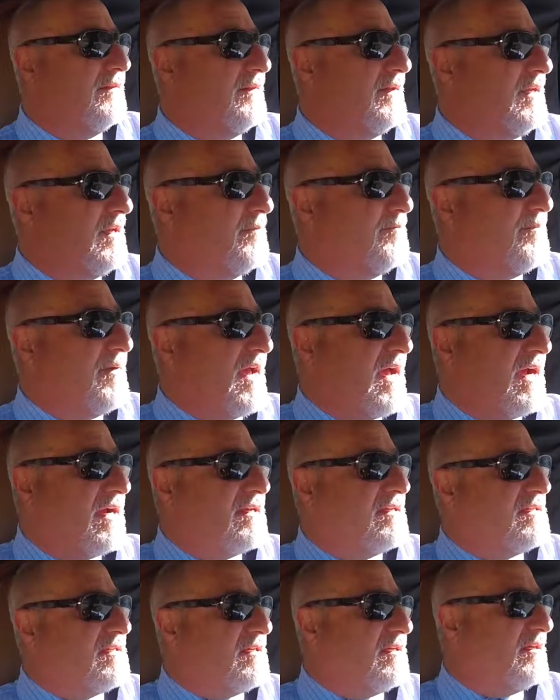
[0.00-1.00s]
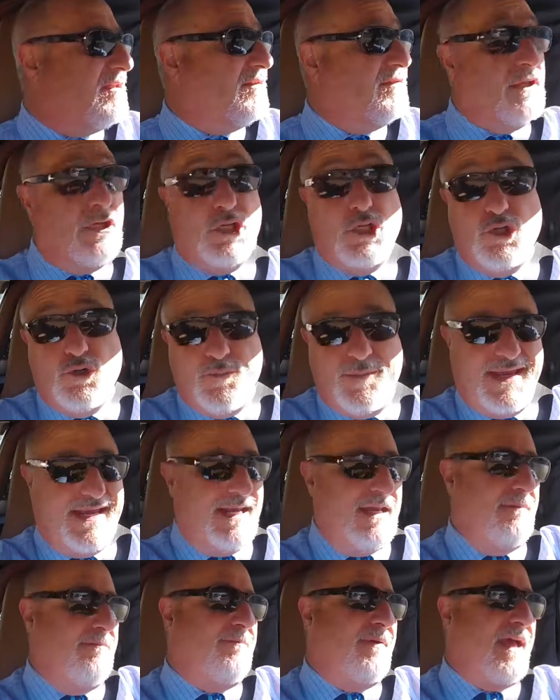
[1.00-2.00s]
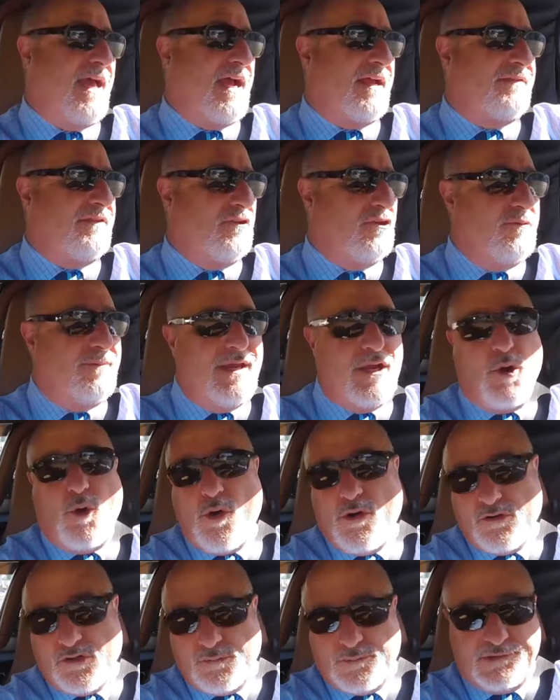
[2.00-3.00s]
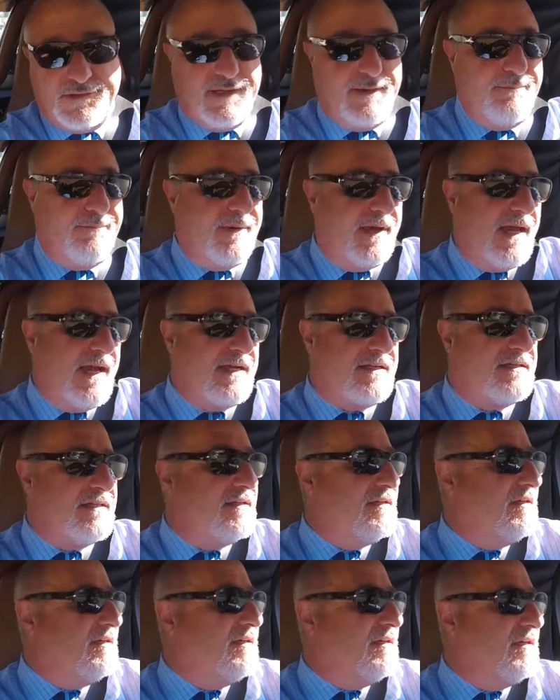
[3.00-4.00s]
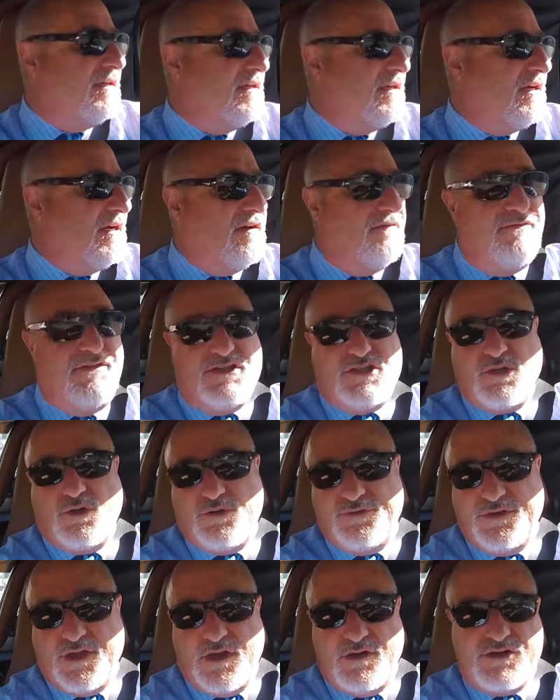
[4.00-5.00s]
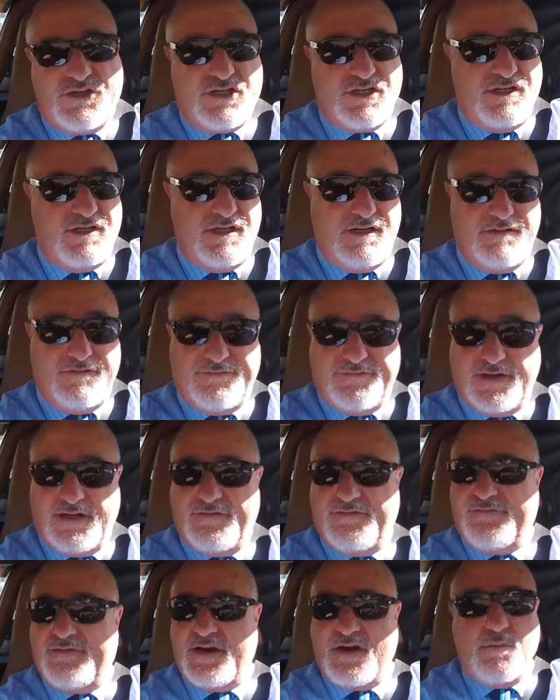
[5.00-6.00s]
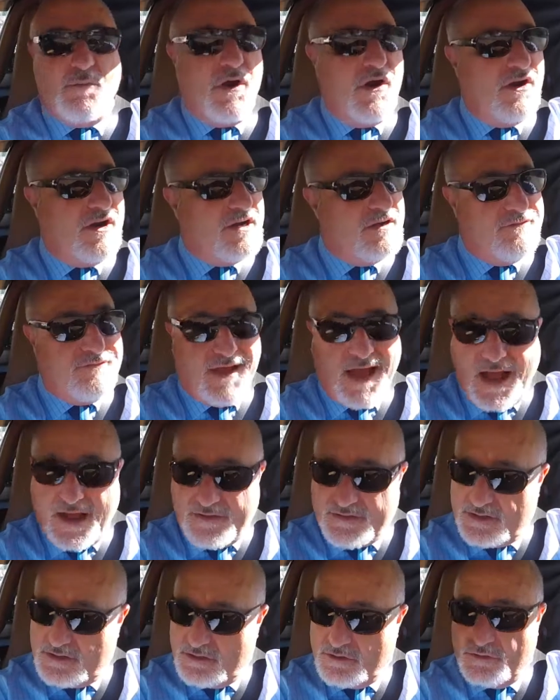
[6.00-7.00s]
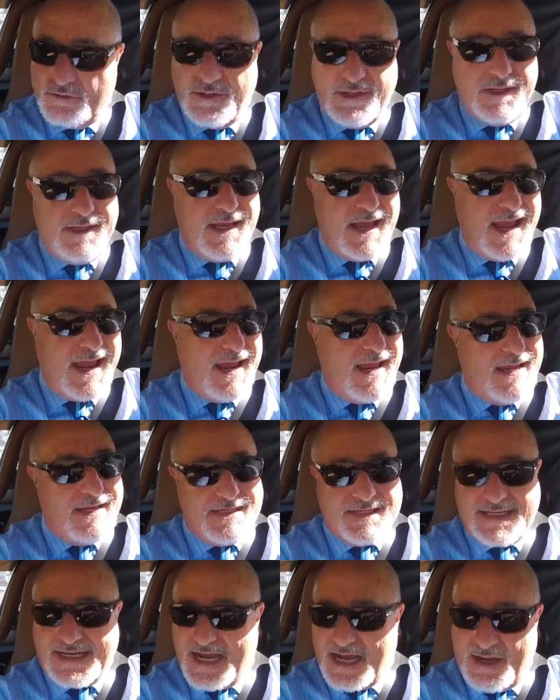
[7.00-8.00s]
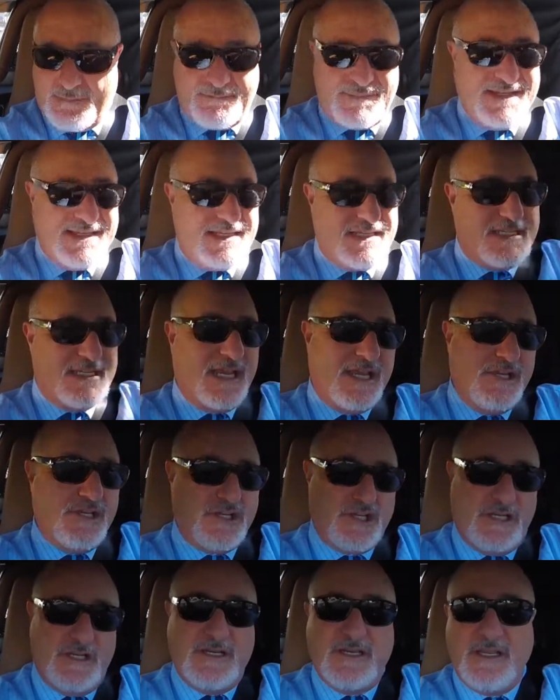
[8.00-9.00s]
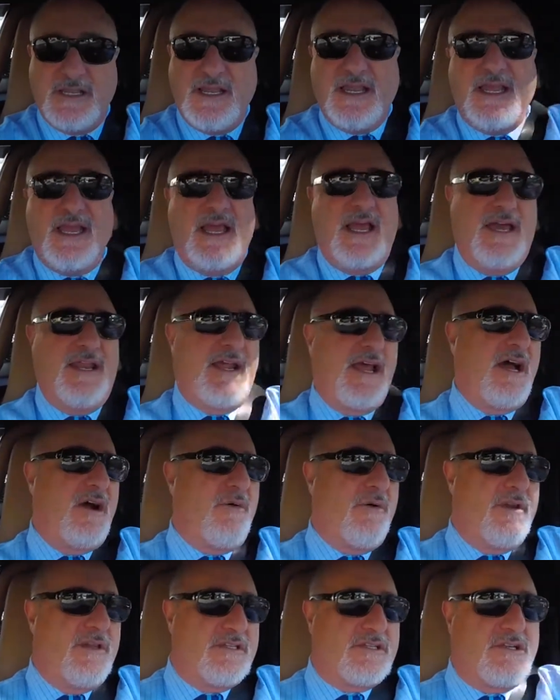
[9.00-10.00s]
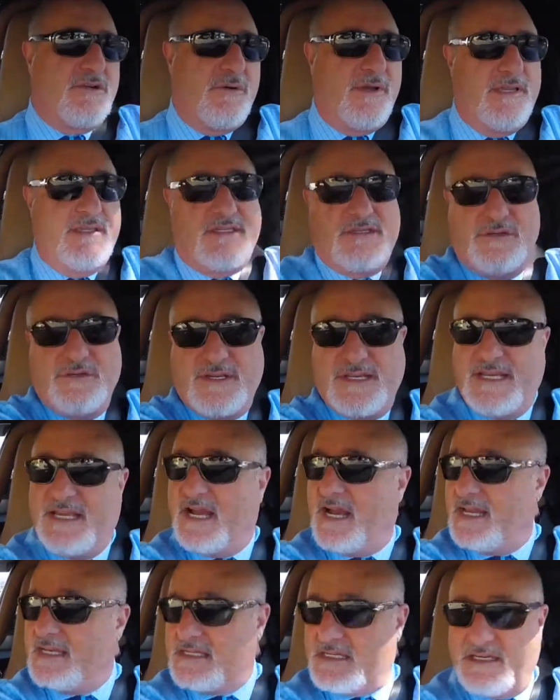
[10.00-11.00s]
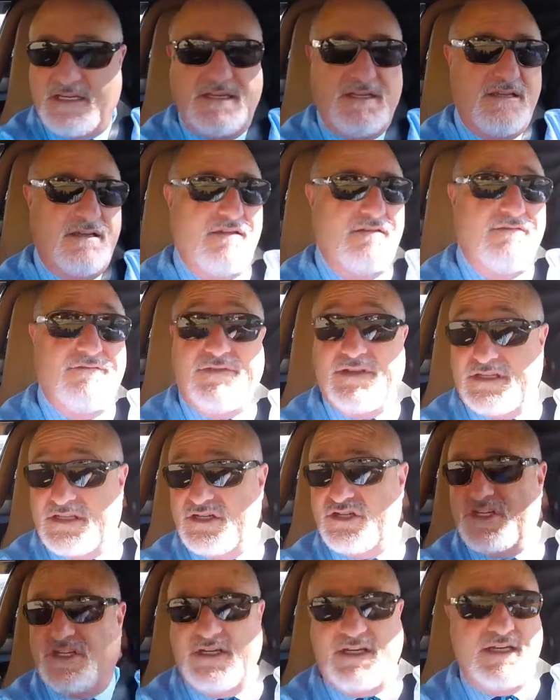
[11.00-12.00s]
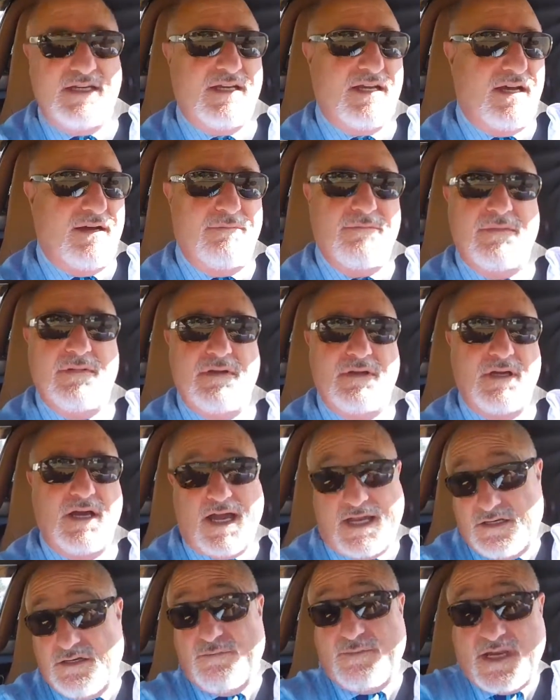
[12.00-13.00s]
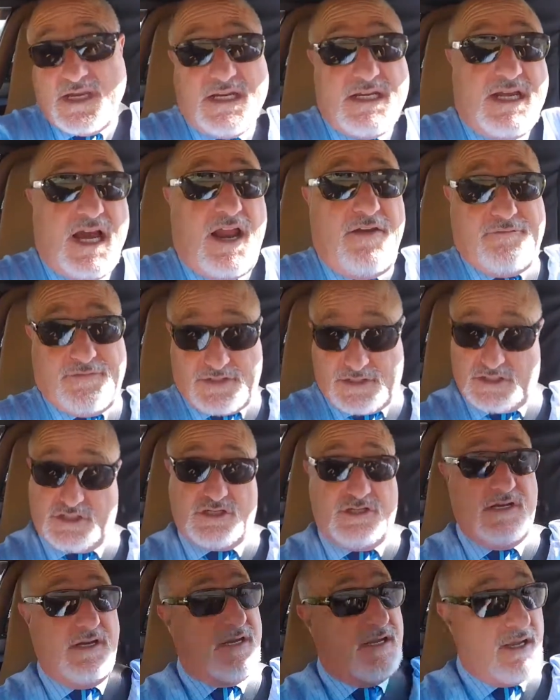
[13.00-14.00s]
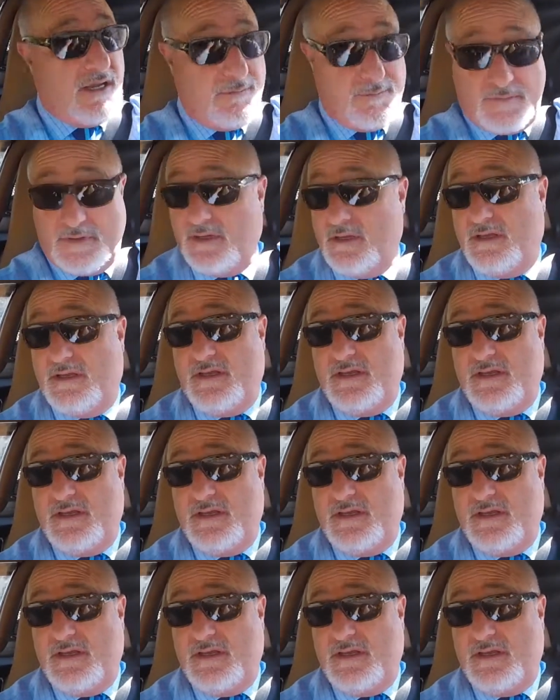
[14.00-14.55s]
the impact, the looming impact, the looming horrible impact of this whole notion of uh, fair market value and compensation and how it is going to gut physician income. I do mean gut physician income.